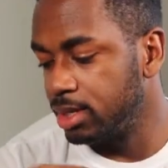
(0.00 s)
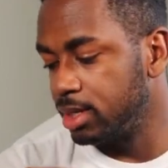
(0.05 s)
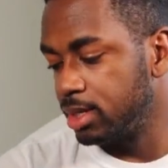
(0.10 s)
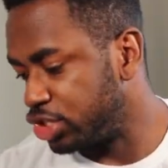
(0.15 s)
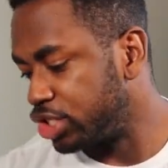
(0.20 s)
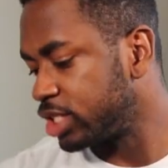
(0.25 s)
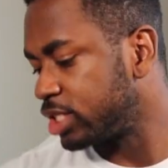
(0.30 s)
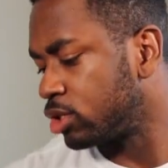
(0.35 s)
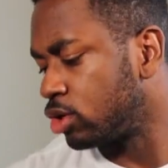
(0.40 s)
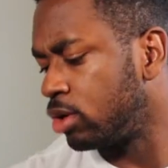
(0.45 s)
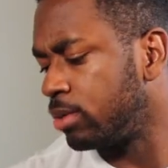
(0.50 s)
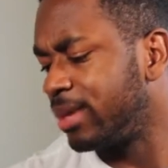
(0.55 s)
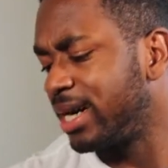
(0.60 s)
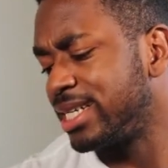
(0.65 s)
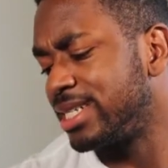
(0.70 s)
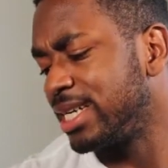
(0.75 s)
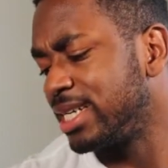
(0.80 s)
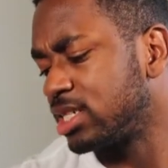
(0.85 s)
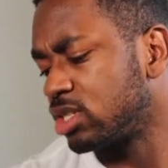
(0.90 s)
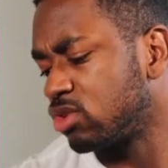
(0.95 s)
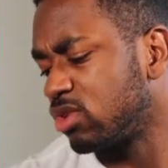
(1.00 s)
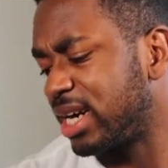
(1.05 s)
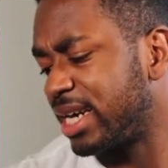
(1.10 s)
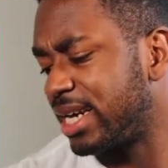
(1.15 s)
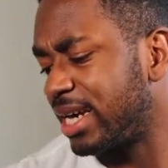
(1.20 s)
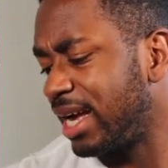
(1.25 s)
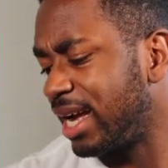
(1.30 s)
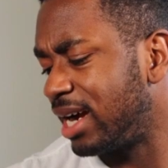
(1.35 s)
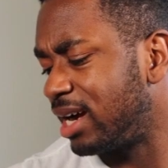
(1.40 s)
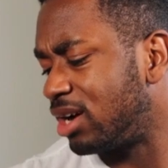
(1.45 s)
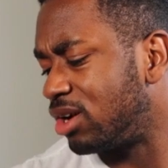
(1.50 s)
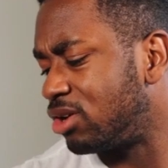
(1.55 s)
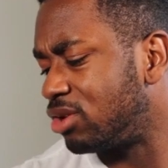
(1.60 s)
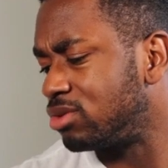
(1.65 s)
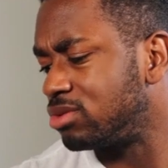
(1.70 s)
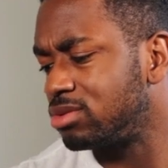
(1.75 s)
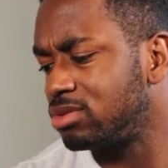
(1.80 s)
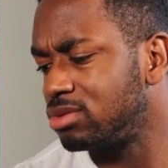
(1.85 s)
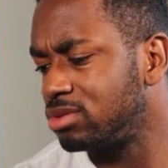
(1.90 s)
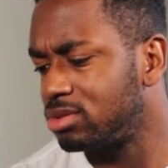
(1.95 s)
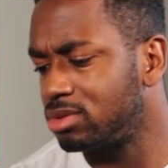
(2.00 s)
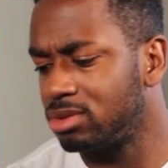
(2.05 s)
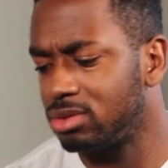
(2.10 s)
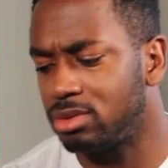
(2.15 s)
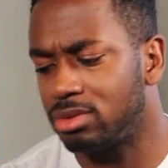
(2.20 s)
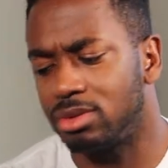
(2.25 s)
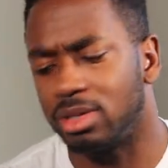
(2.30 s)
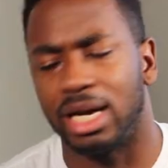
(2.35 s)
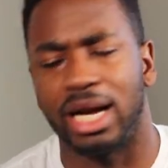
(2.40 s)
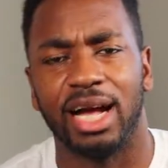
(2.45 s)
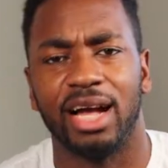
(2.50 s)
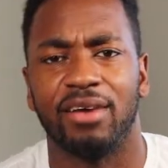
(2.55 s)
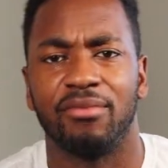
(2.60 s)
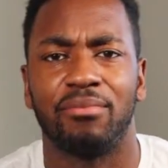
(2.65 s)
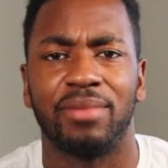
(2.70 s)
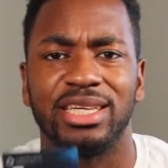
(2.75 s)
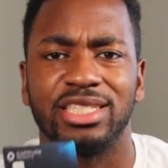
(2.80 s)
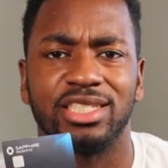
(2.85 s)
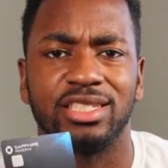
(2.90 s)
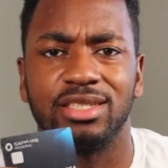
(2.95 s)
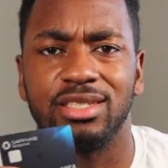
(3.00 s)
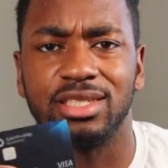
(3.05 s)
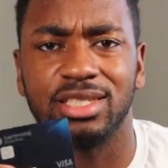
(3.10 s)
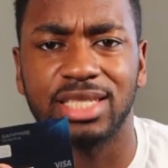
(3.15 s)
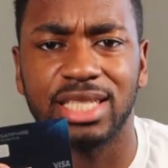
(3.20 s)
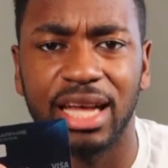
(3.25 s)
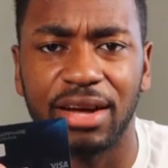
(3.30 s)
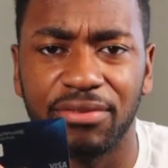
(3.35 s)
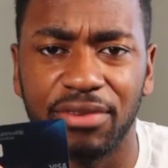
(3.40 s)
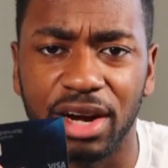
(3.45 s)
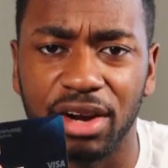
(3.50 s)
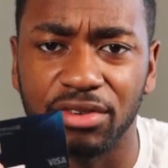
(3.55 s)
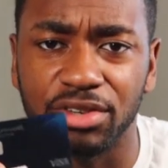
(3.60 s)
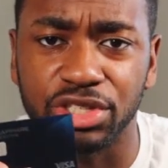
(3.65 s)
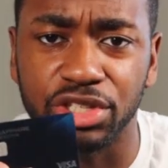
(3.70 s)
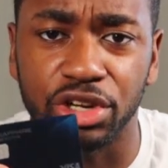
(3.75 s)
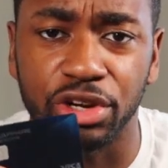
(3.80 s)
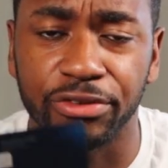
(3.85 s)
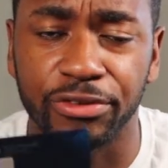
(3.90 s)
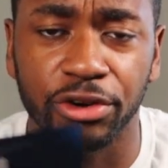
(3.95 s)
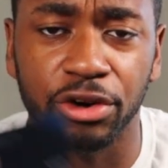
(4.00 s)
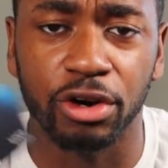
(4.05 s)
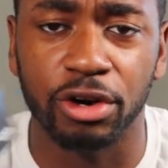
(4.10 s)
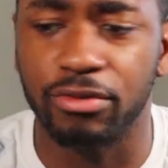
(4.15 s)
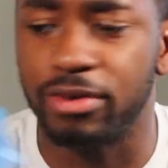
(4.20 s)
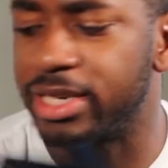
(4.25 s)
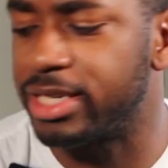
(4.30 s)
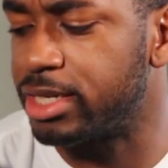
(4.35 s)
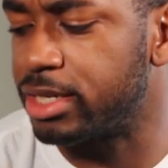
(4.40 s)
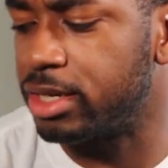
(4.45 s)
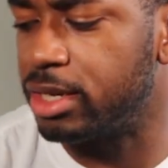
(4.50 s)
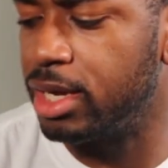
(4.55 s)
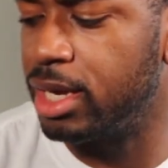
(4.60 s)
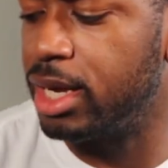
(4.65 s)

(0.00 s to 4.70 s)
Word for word: Just on my desk right now, I have my Sapphire Reserve card right here.